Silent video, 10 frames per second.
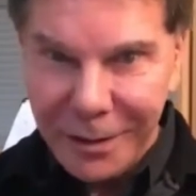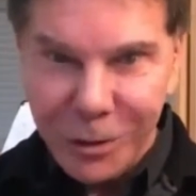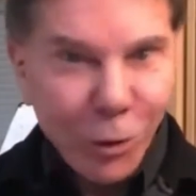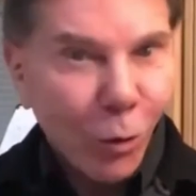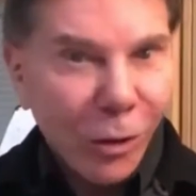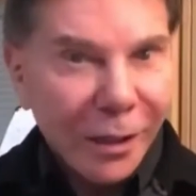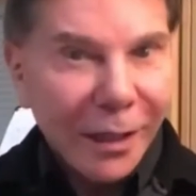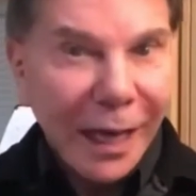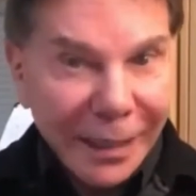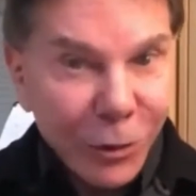So
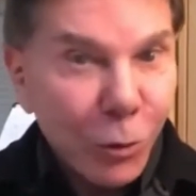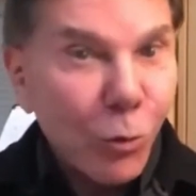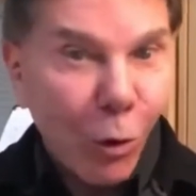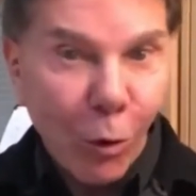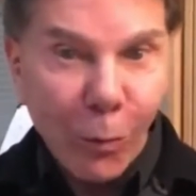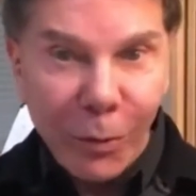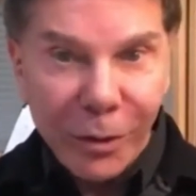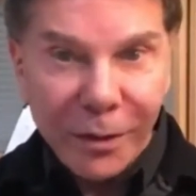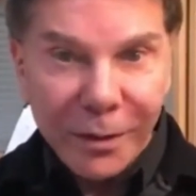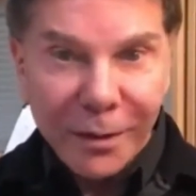I do hope
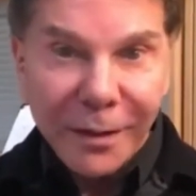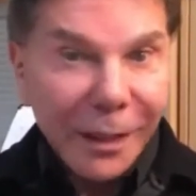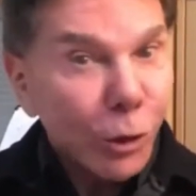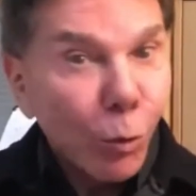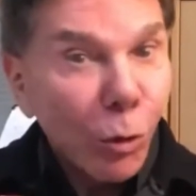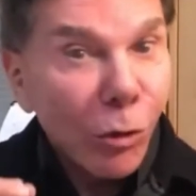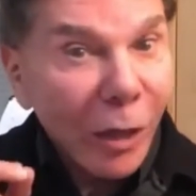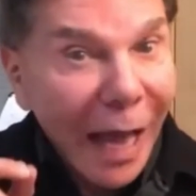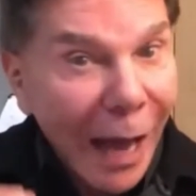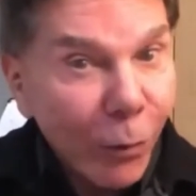that you will
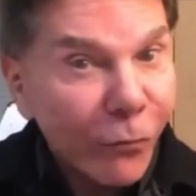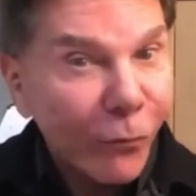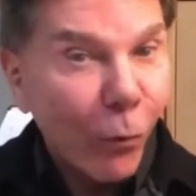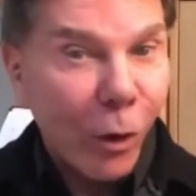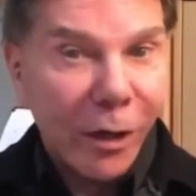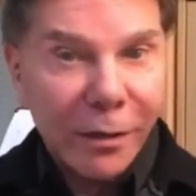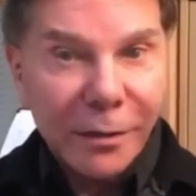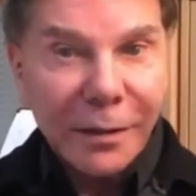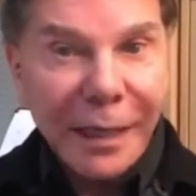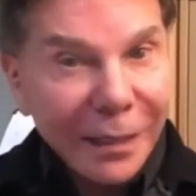look out for
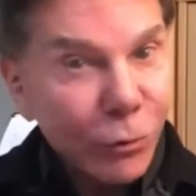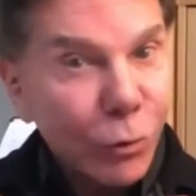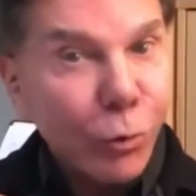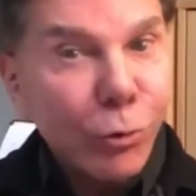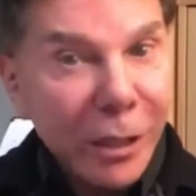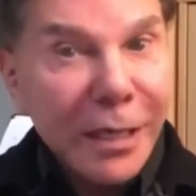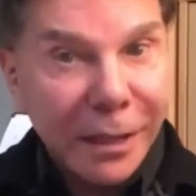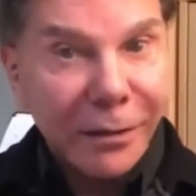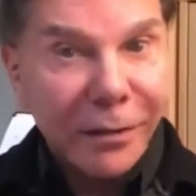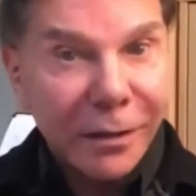and tune
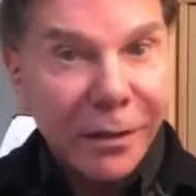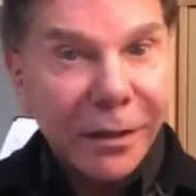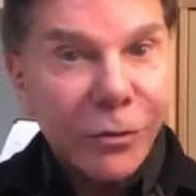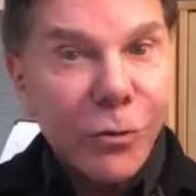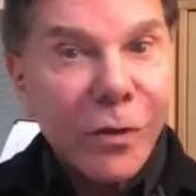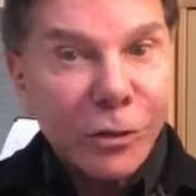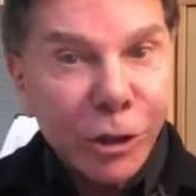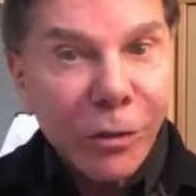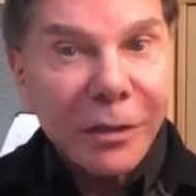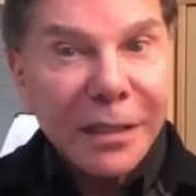in to the
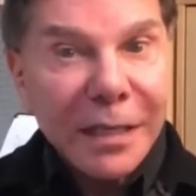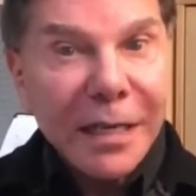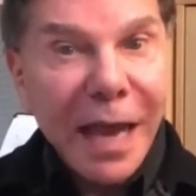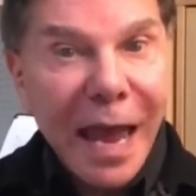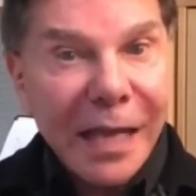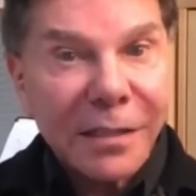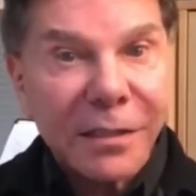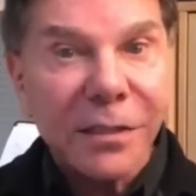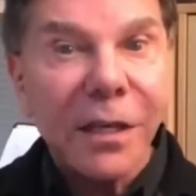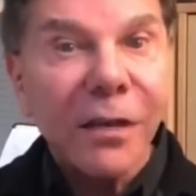Cialdini
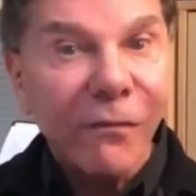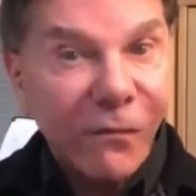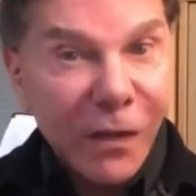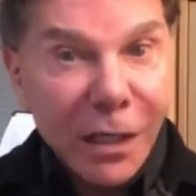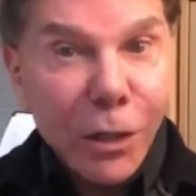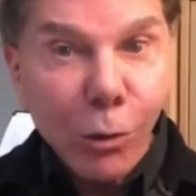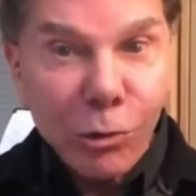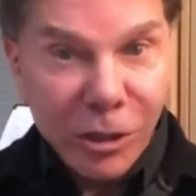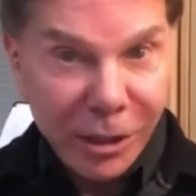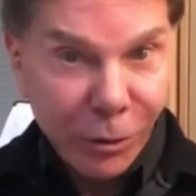Asks video
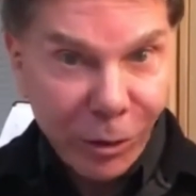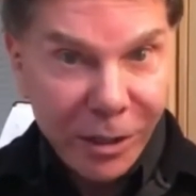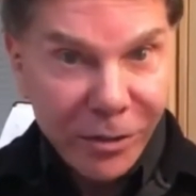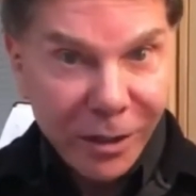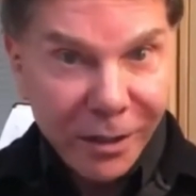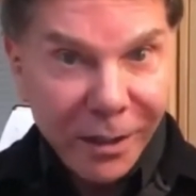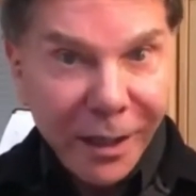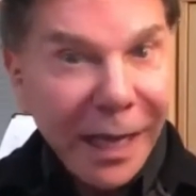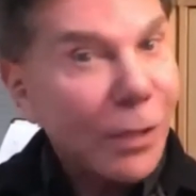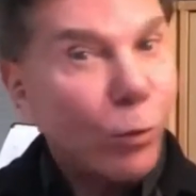series
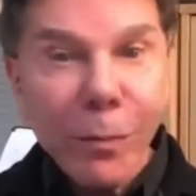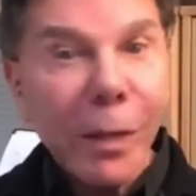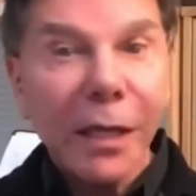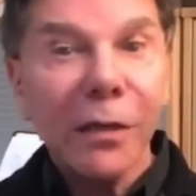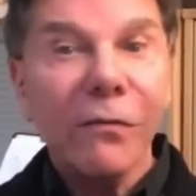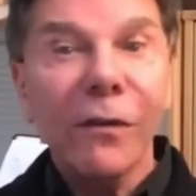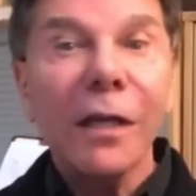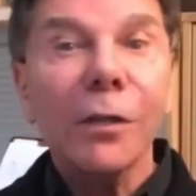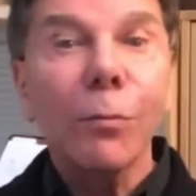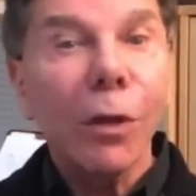as we make it
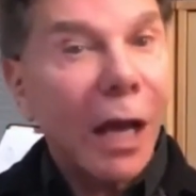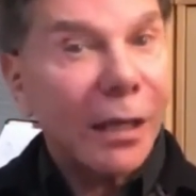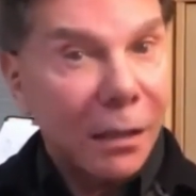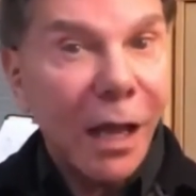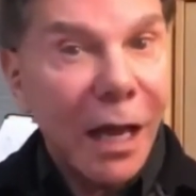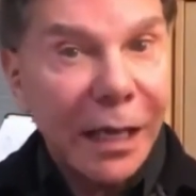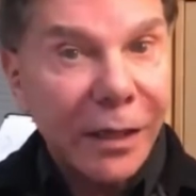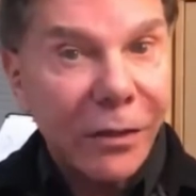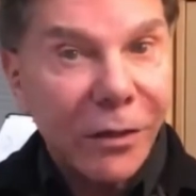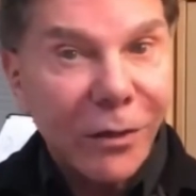available
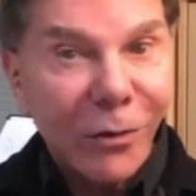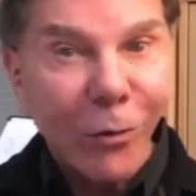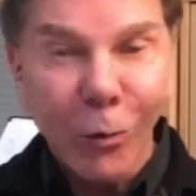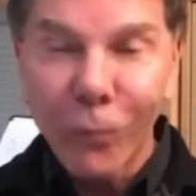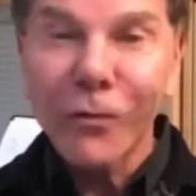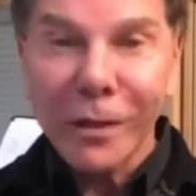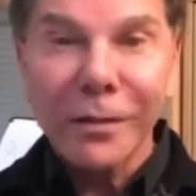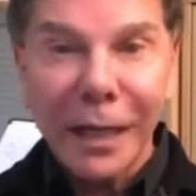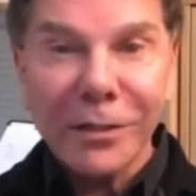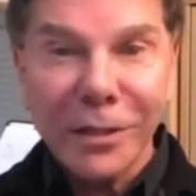online over the
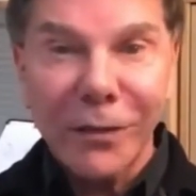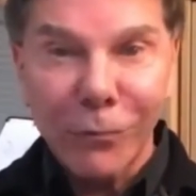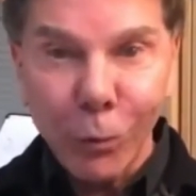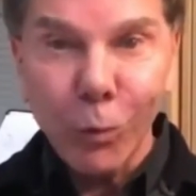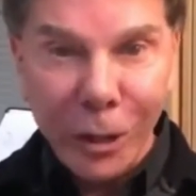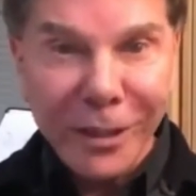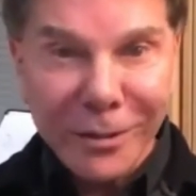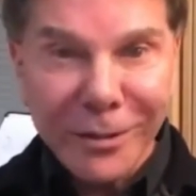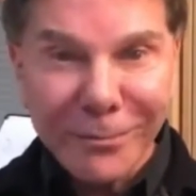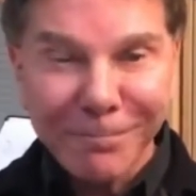next several
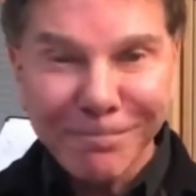weeks.